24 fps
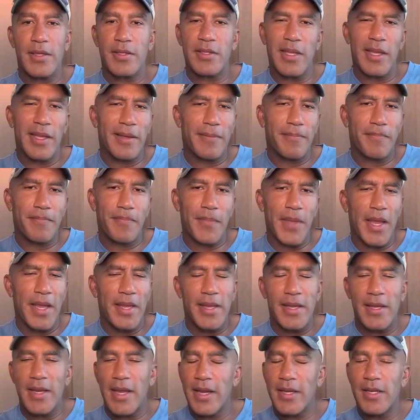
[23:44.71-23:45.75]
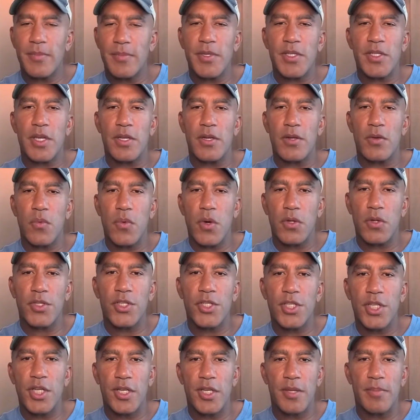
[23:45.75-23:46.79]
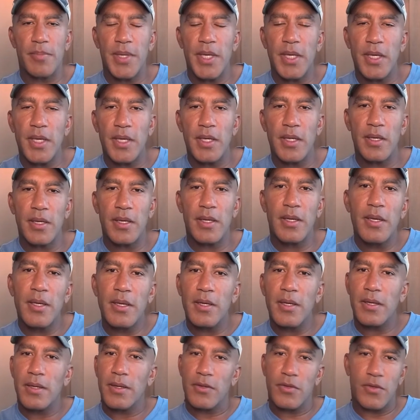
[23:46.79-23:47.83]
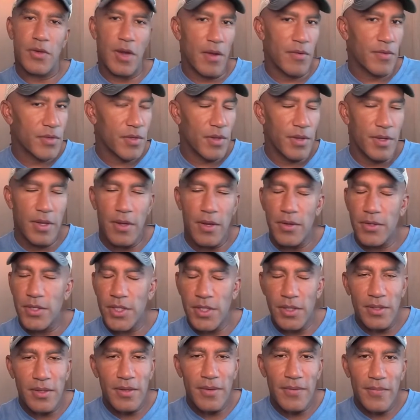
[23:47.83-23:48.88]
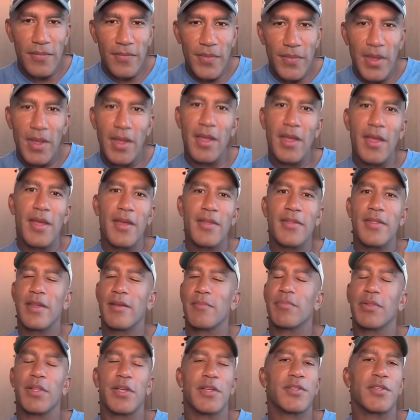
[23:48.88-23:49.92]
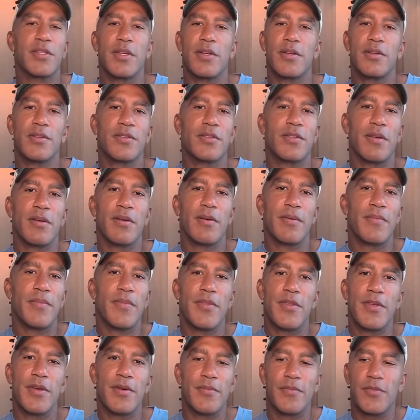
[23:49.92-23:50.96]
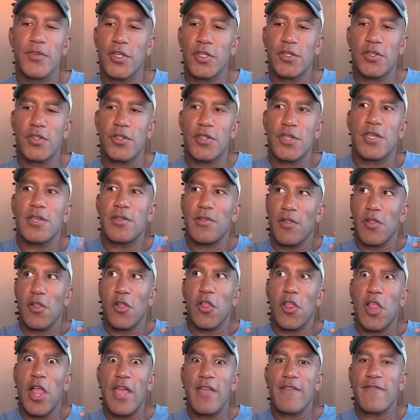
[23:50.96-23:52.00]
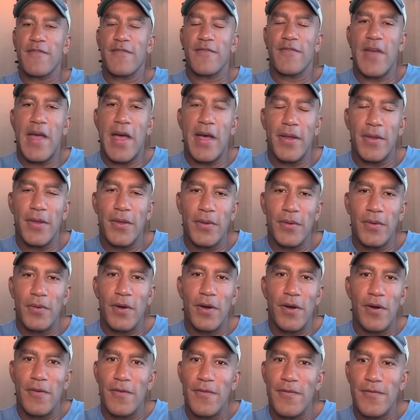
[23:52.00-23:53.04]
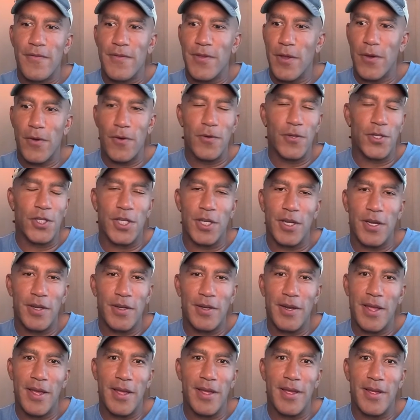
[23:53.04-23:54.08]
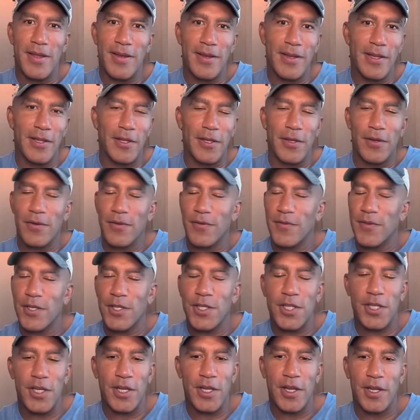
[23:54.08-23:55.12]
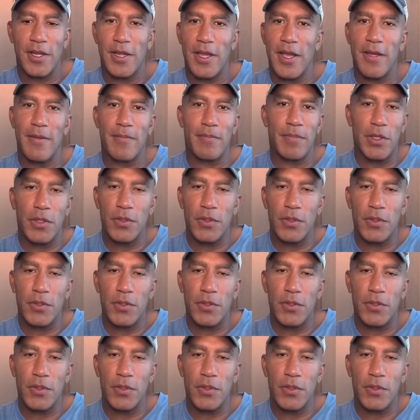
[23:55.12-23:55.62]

I think it's like 80, 90% of the world's GDP travels on the ocean. Then plus there's the, the just the life value of the ocean and illegal fishing